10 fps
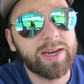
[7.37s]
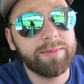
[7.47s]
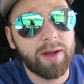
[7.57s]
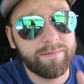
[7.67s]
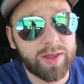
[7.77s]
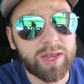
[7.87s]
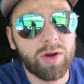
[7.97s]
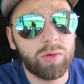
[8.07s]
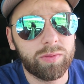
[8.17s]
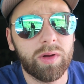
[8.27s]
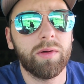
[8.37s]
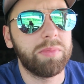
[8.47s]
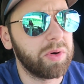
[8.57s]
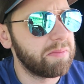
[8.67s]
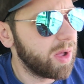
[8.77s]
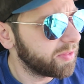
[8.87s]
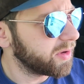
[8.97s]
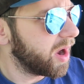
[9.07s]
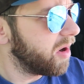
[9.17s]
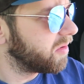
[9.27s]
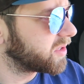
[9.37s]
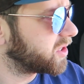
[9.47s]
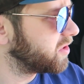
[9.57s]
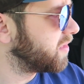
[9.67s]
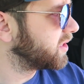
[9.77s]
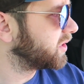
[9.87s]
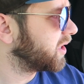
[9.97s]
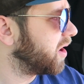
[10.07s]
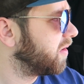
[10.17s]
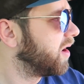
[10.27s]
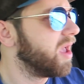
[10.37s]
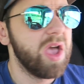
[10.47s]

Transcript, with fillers: I did my video about a month ago, was it 2 months ago,